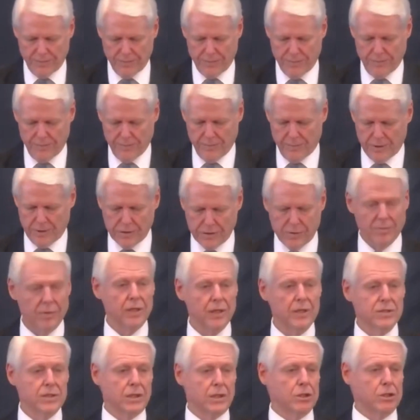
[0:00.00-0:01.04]
Doesn't mean he's going
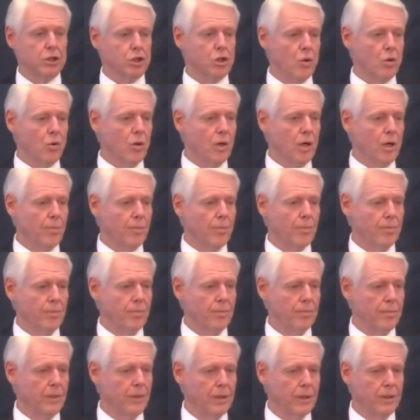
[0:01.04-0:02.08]
to show up,
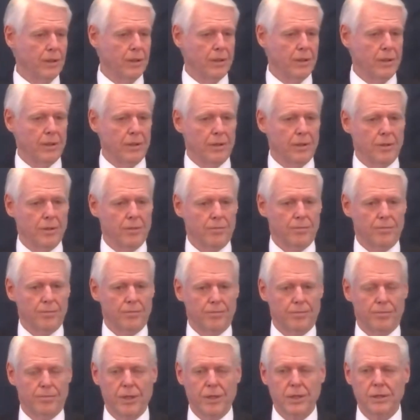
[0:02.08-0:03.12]

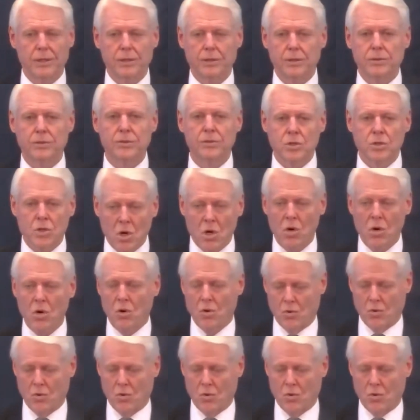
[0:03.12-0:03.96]
but you'll know.